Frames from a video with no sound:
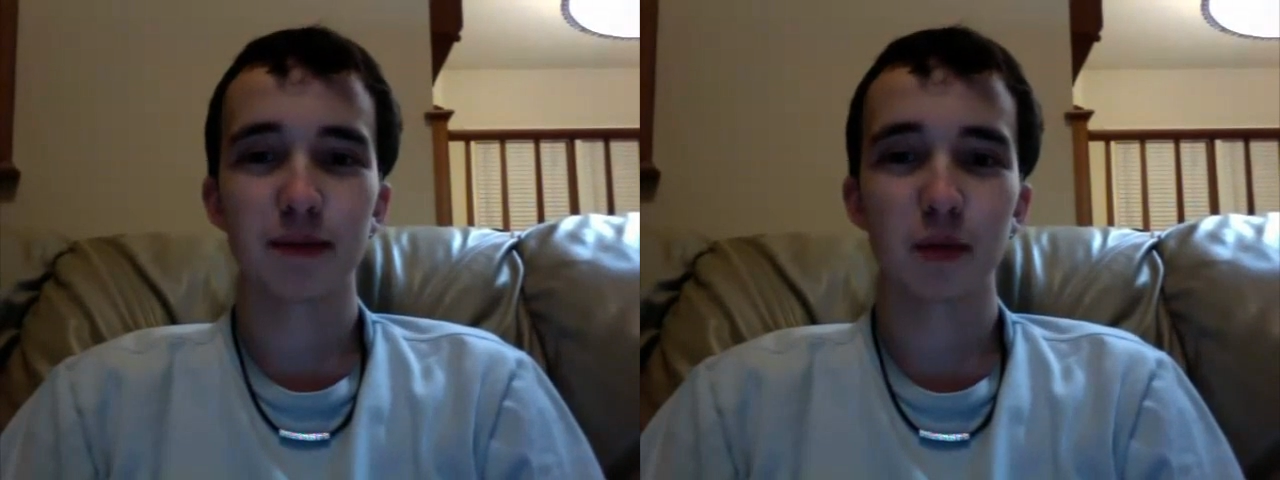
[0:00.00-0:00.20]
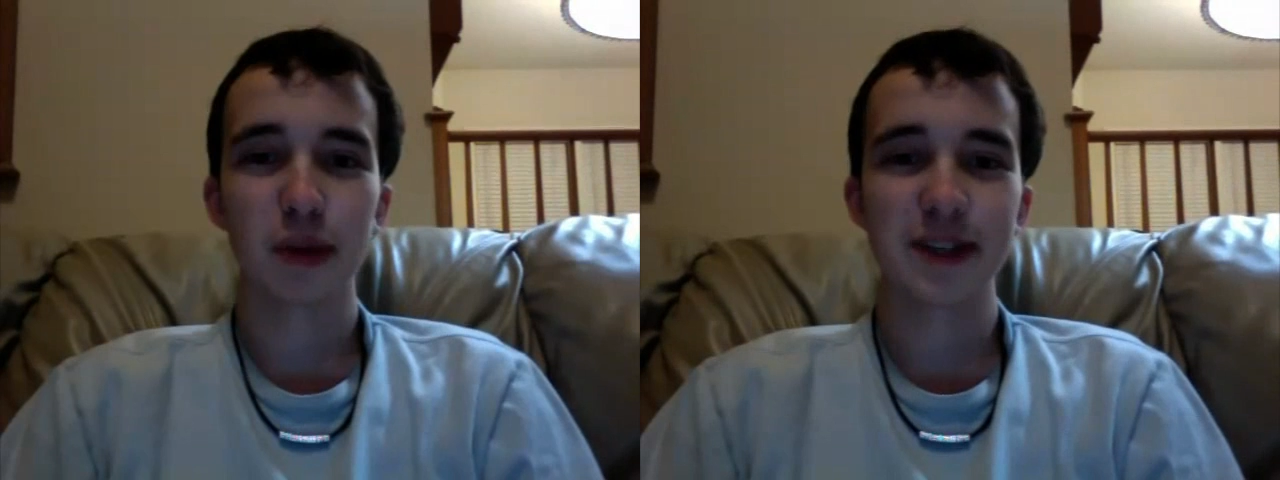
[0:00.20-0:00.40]

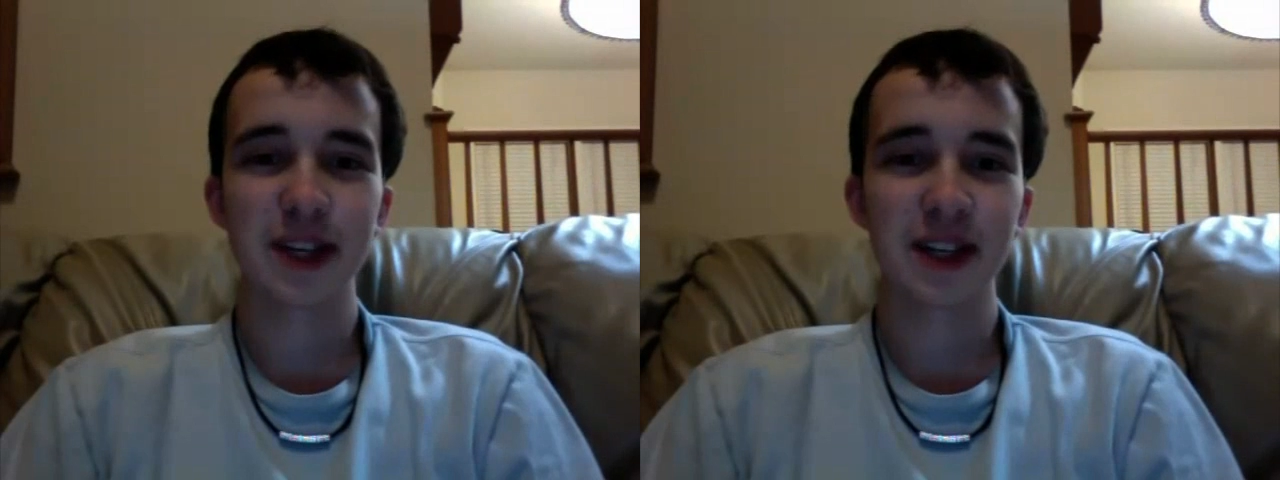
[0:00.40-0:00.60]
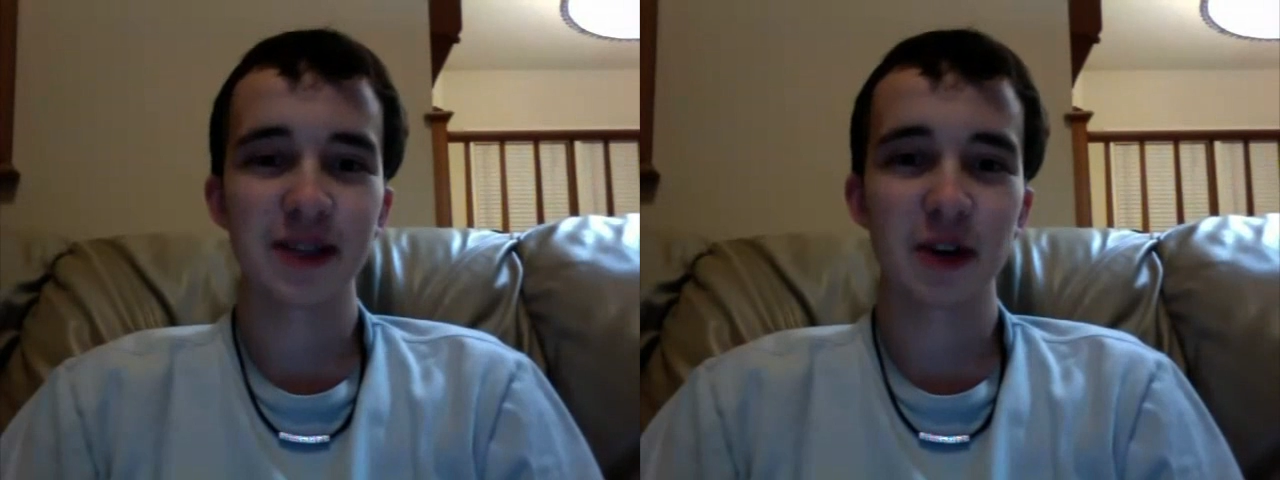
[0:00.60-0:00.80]

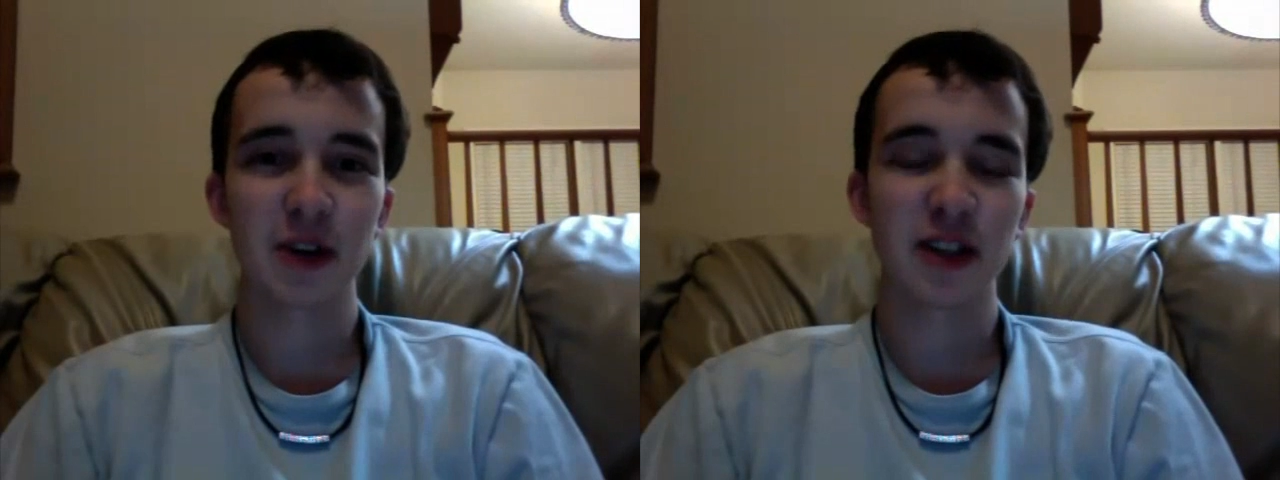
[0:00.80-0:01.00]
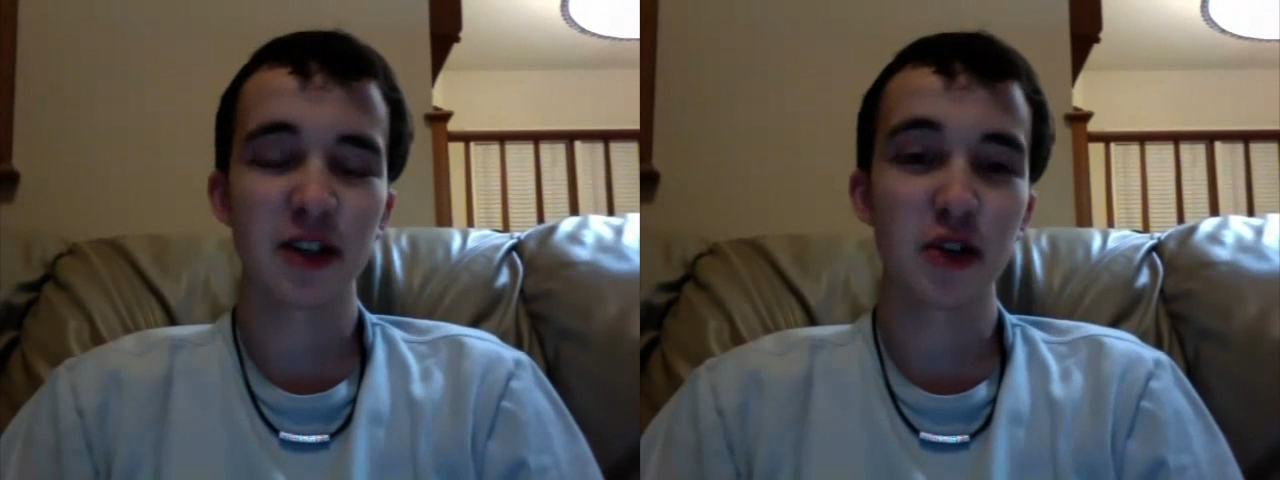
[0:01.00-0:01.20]
website as far as
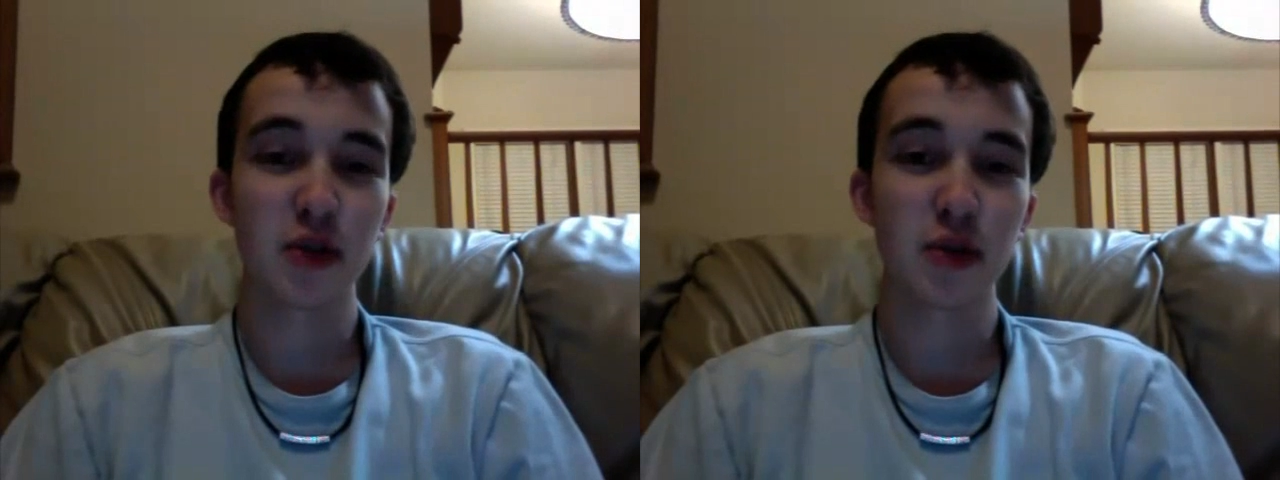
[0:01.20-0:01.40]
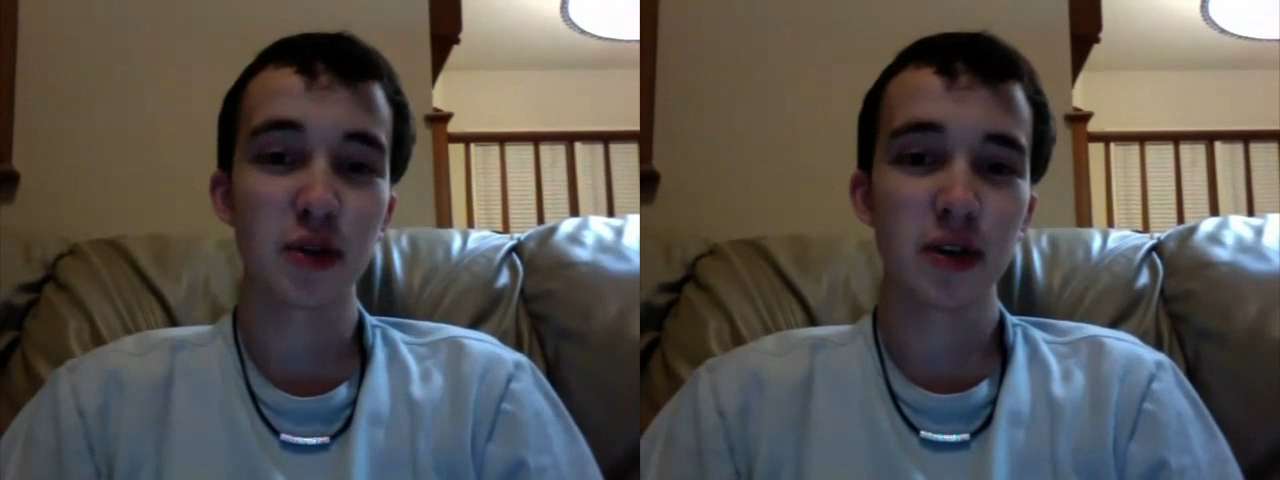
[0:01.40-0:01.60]
I know.